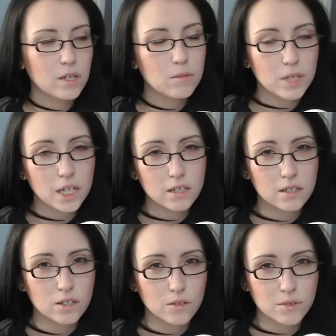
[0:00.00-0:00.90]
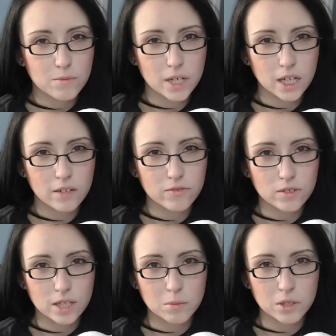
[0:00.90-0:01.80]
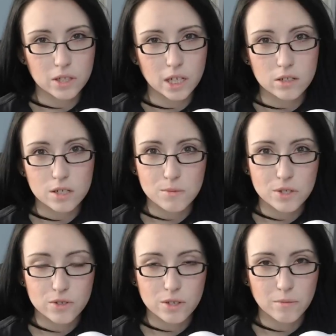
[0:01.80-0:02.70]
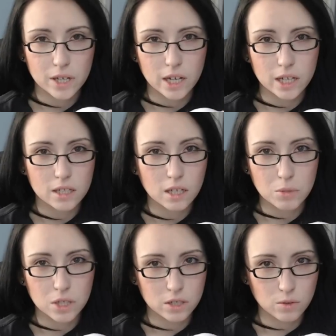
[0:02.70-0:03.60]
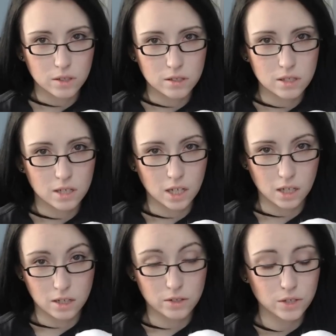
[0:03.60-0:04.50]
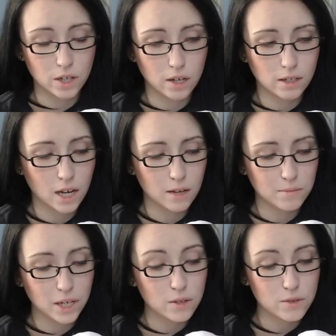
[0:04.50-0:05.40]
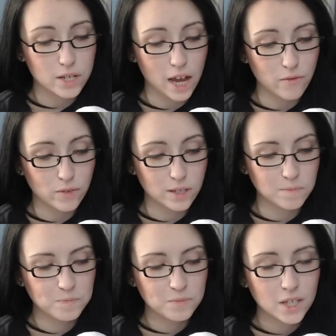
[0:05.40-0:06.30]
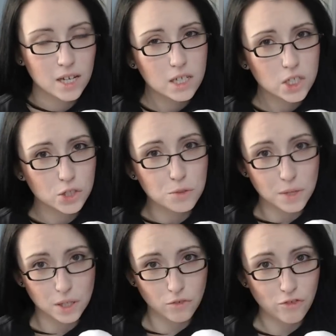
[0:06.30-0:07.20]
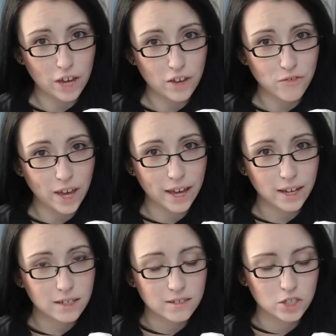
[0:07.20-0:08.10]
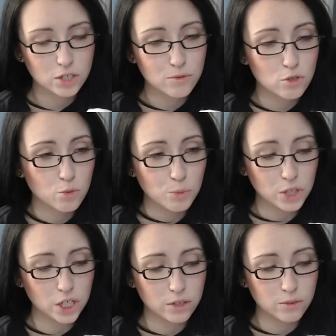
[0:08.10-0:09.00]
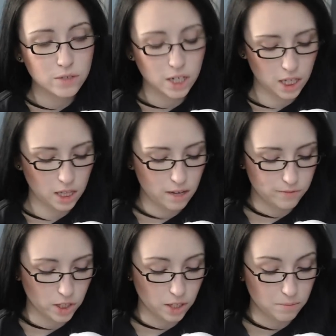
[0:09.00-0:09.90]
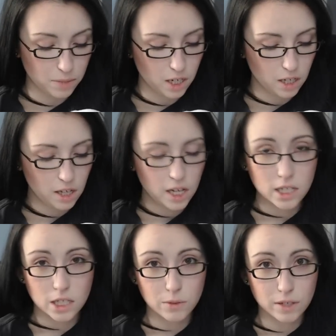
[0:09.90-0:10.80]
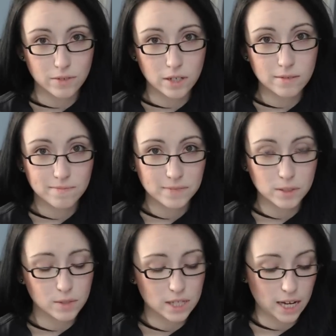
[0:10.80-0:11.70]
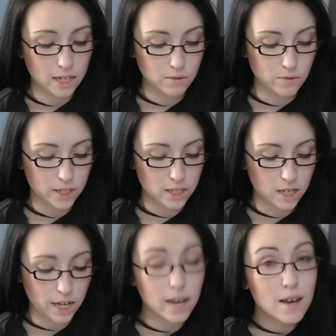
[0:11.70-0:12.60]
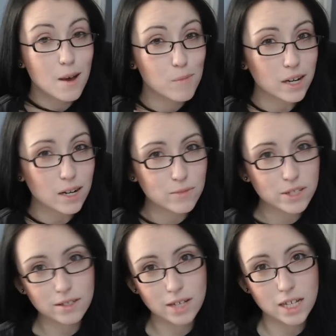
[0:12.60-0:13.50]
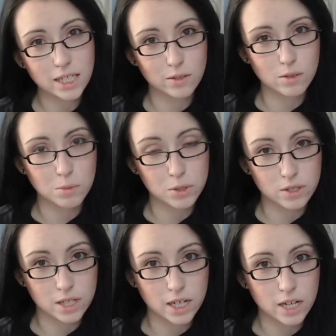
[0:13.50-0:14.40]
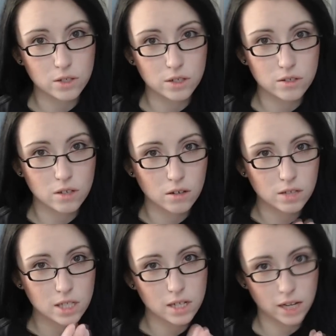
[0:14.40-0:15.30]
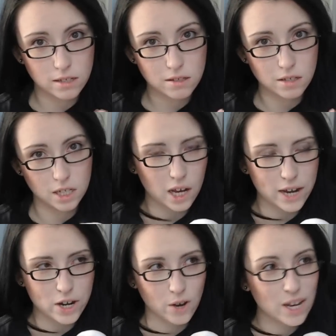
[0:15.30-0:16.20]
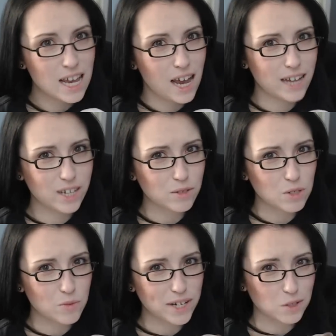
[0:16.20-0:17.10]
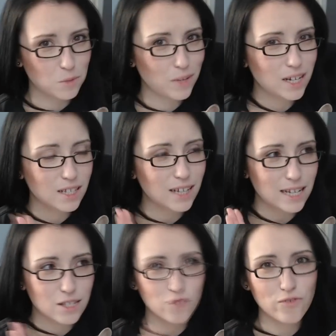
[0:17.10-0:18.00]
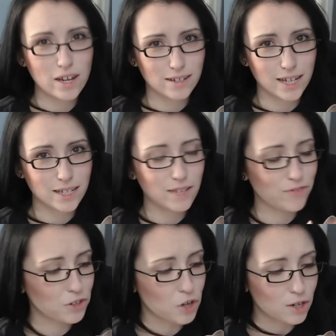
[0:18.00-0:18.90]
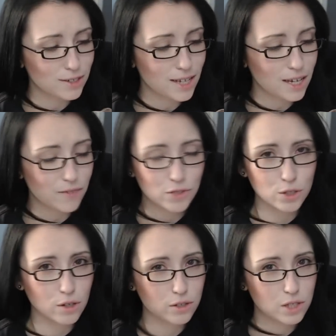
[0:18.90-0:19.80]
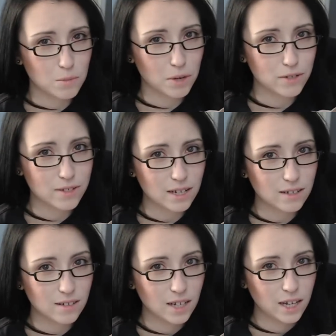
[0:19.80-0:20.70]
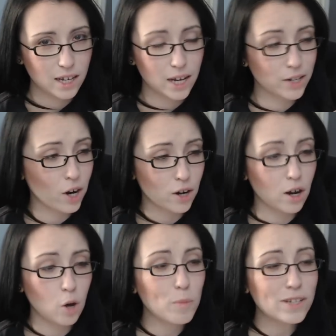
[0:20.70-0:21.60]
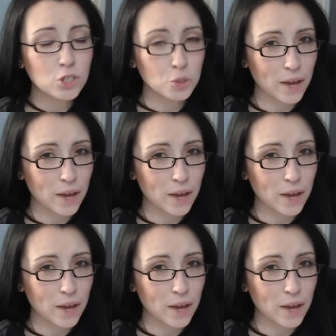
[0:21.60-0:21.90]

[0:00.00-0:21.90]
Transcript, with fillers: maybe, you know, with money I get for like birthday and Christmas or something, I can like put it towards getting another doll. Um, I used to have one. She was my little Fei Fei. She was super cute and I loved her, but I had to get rid of her. It was sad. It was a very sad day. But I'm still in contact with the person that has her, so it's nice. And I know, I know, it's weird, but it, guys, it's fun. And if you're artsy, if you're an artsy person and are open